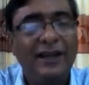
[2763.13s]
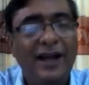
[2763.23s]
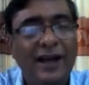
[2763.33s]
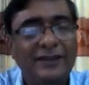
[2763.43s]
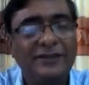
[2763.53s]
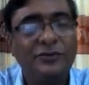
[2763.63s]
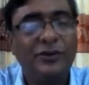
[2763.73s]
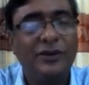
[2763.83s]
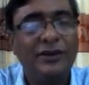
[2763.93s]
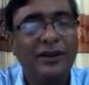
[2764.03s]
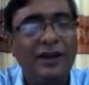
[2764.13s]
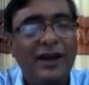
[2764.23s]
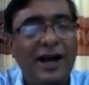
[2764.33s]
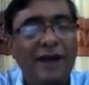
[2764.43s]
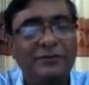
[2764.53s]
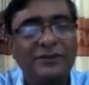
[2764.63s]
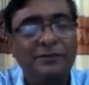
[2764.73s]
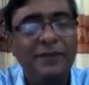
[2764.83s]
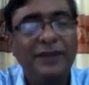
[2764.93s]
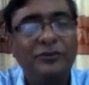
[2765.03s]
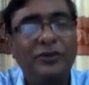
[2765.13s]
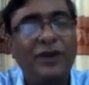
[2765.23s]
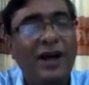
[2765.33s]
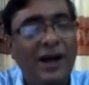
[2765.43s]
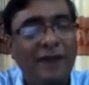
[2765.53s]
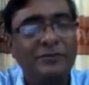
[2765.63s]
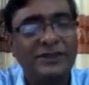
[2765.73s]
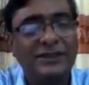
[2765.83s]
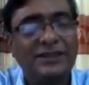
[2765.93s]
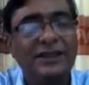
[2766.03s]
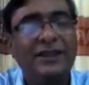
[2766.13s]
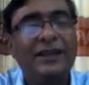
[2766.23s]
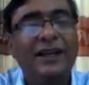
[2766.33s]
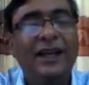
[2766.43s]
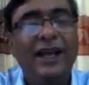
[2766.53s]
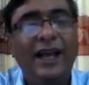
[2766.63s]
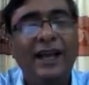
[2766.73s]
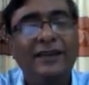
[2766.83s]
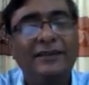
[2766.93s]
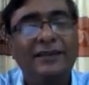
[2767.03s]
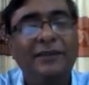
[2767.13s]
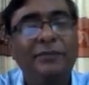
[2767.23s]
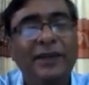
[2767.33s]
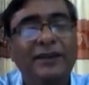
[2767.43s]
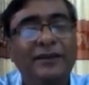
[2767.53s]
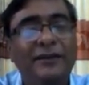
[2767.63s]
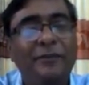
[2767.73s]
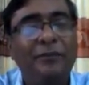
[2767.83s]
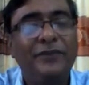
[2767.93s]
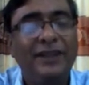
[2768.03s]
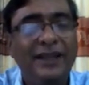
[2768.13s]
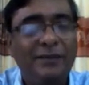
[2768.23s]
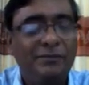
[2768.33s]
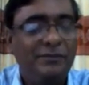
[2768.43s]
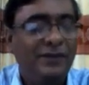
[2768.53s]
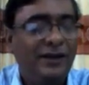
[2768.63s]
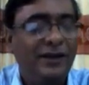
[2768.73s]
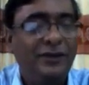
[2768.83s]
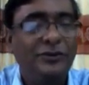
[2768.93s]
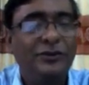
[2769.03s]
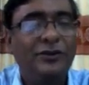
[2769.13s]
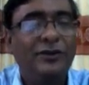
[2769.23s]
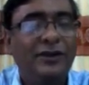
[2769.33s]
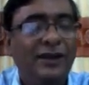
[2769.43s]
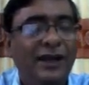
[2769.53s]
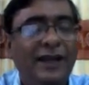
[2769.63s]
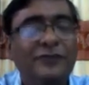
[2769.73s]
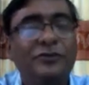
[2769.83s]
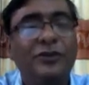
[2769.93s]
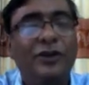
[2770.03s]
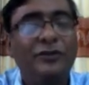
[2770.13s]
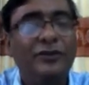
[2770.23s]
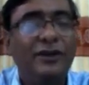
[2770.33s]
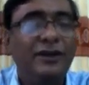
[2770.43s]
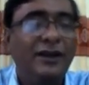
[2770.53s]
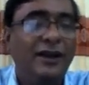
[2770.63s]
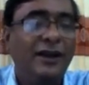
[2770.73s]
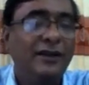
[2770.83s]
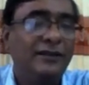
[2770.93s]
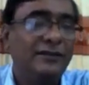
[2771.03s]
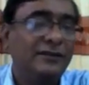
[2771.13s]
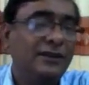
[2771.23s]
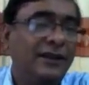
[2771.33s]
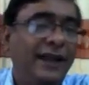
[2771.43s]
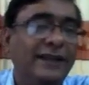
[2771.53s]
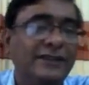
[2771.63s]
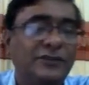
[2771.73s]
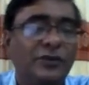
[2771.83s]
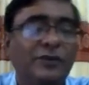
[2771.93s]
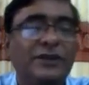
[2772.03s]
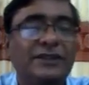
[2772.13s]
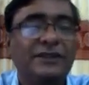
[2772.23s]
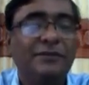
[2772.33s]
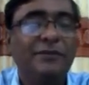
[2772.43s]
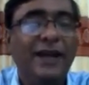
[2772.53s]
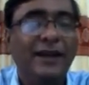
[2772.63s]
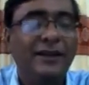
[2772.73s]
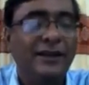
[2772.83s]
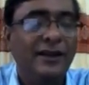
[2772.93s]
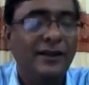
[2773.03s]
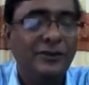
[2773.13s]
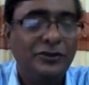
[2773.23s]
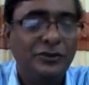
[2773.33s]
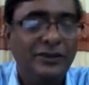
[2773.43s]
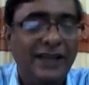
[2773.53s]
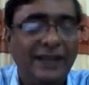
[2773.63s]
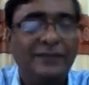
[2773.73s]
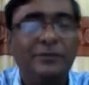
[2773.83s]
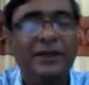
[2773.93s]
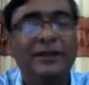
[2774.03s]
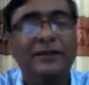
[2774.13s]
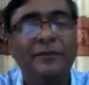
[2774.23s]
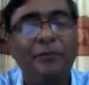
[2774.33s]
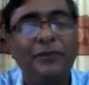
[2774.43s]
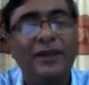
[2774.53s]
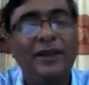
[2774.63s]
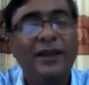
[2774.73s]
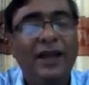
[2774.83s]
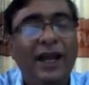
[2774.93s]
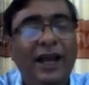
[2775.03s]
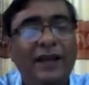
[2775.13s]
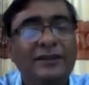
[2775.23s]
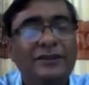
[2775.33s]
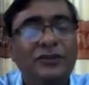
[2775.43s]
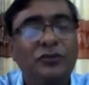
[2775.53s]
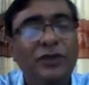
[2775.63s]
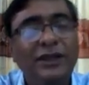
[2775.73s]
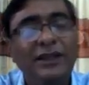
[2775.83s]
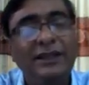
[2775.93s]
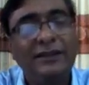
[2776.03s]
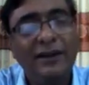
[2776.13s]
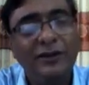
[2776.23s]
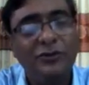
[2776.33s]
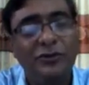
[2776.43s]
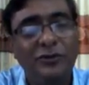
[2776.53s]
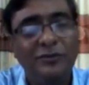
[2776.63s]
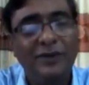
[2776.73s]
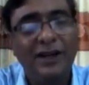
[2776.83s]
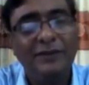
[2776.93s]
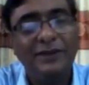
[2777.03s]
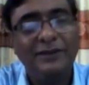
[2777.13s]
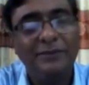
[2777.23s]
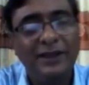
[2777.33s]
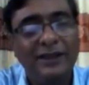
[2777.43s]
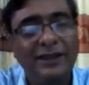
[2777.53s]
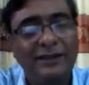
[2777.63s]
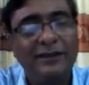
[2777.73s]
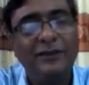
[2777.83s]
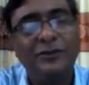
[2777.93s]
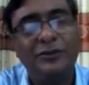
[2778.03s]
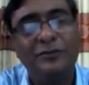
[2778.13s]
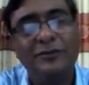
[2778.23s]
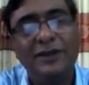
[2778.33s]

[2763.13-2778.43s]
asked for alms, begged for alms, and the beggar gave a handful of grains from his bag to that beggar. And when he returned home, I mean the beggar returned home,